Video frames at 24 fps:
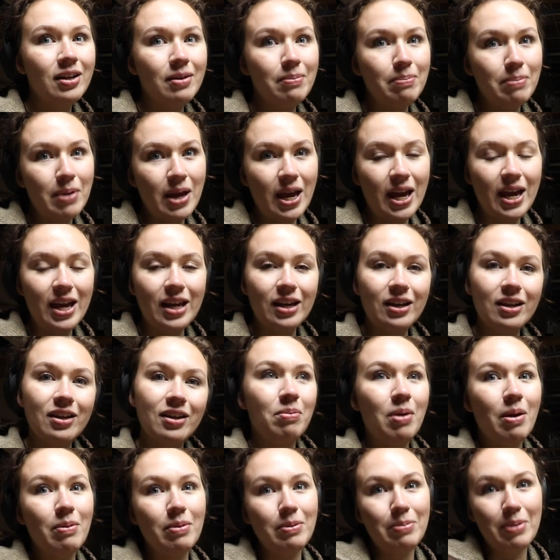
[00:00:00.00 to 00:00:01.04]
paint,
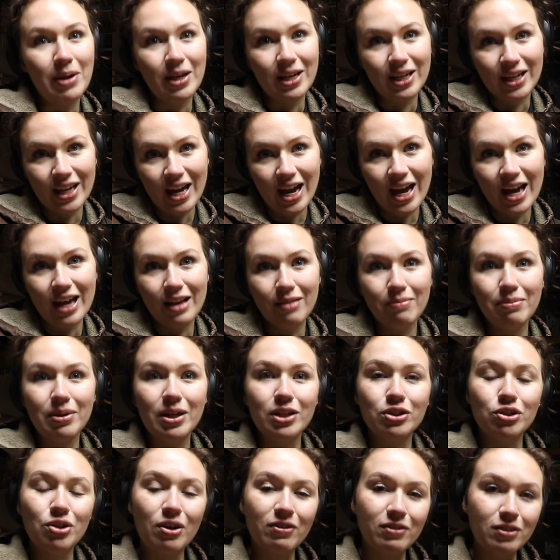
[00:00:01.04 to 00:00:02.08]
probably paint again
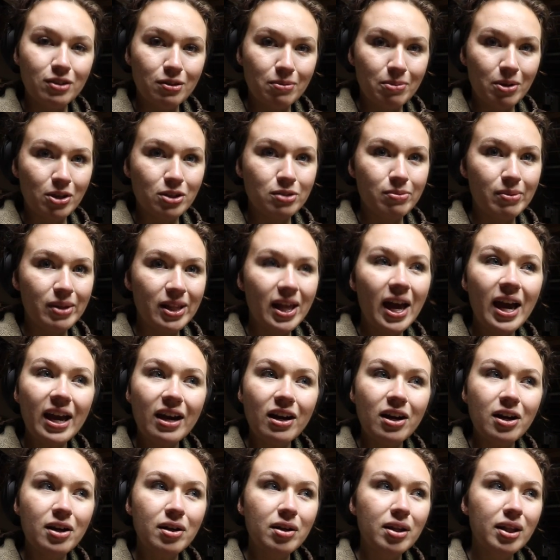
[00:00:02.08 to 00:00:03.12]
because you have to do multiple
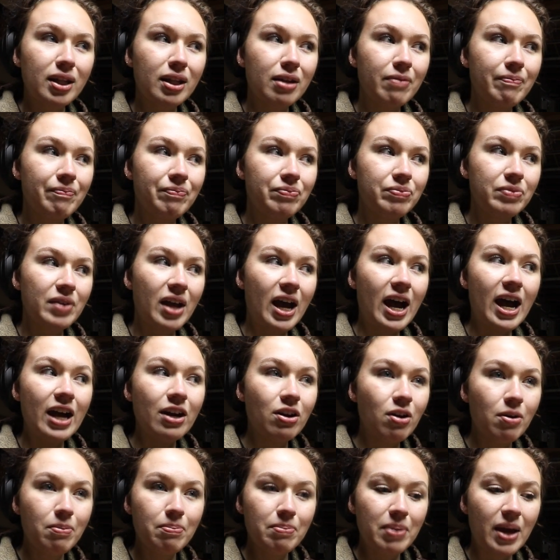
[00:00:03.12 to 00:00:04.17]
layers. I
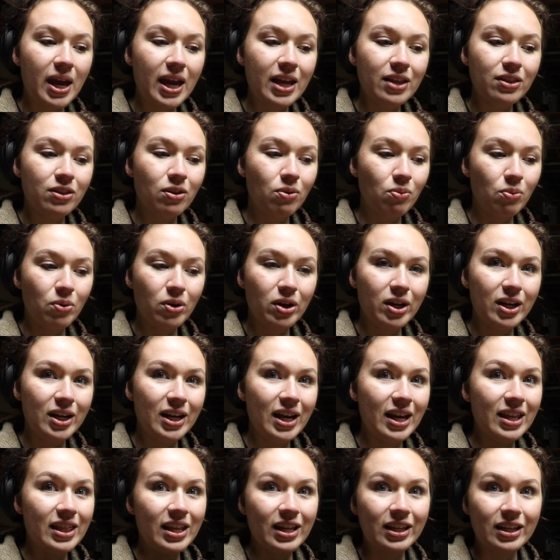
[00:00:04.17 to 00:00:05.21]
don't paint the wood
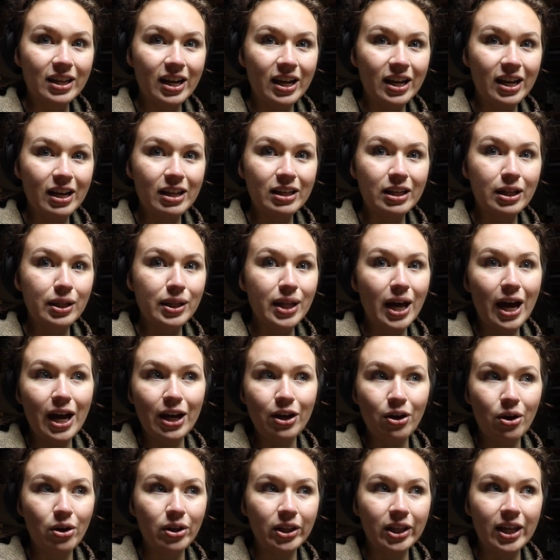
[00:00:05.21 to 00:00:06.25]
and then cut it because I
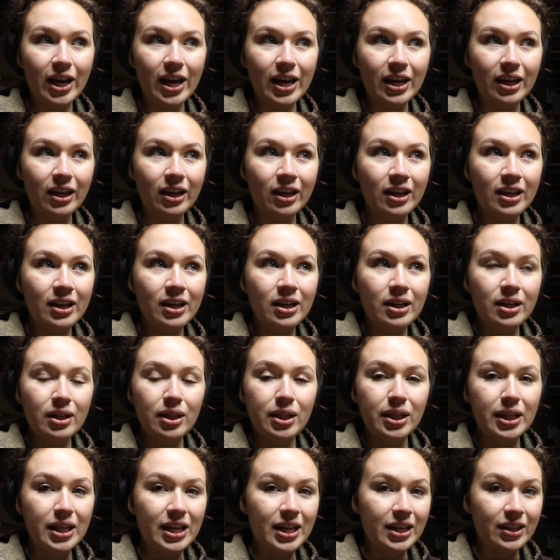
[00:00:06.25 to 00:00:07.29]
don't like
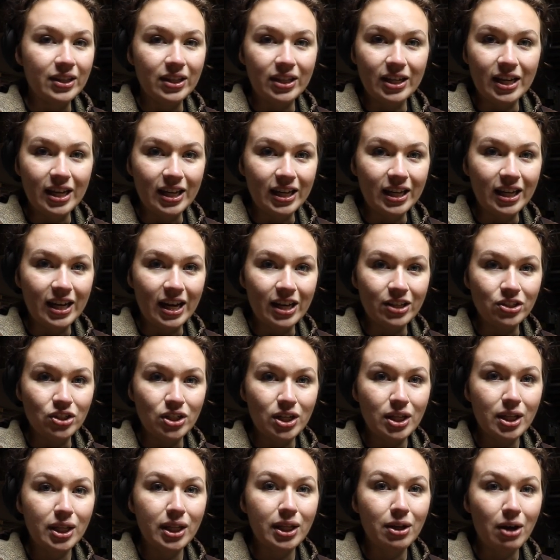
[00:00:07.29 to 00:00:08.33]
seeing the naked
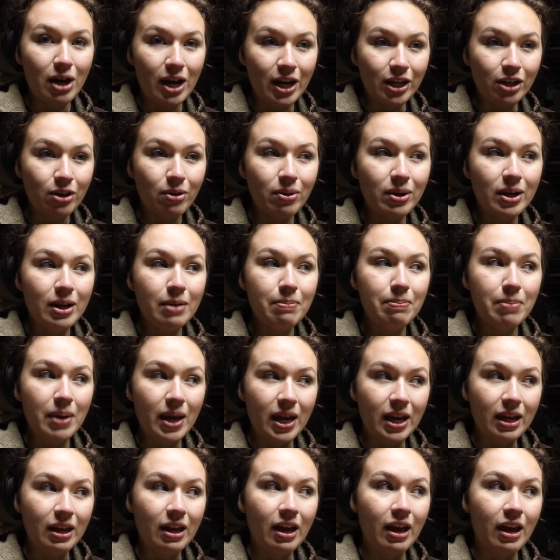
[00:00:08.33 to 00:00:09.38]
edges. So I go in and
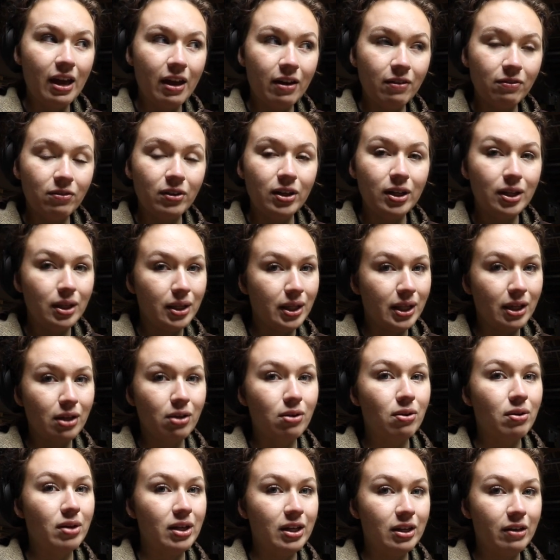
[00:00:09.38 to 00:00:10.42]
paint every
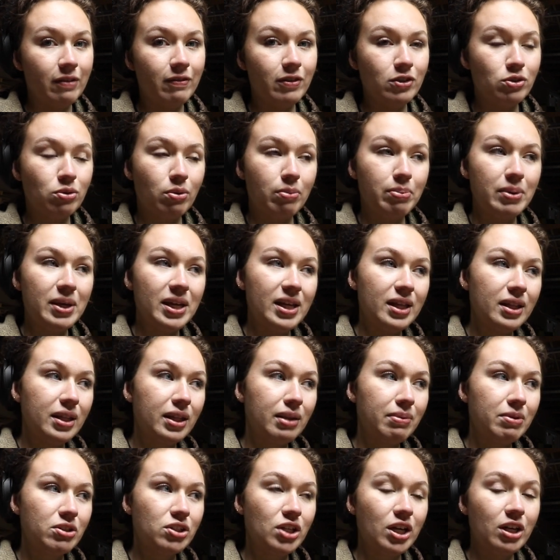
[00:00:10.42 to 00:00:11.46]
single individual piece,
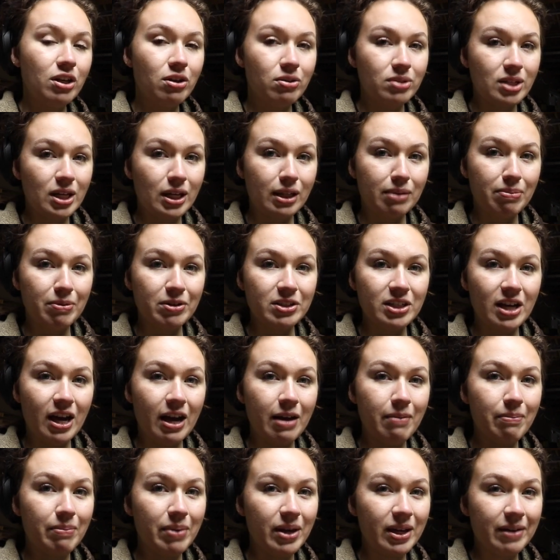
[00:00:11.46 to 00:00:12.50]
which I know takes more
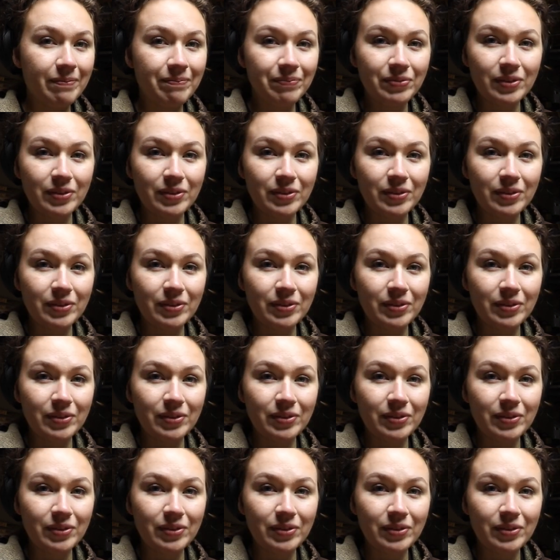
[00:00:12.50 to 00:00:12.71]
time, but